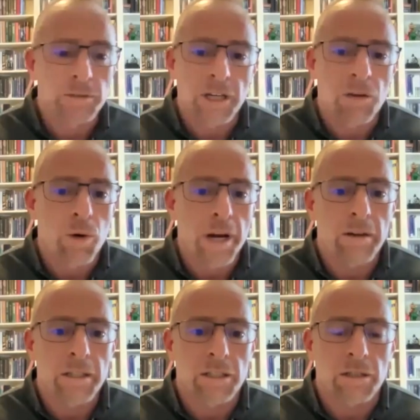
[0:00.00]
is really a
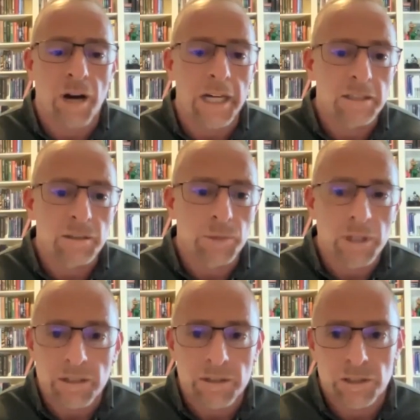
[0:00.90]
where is Christ book.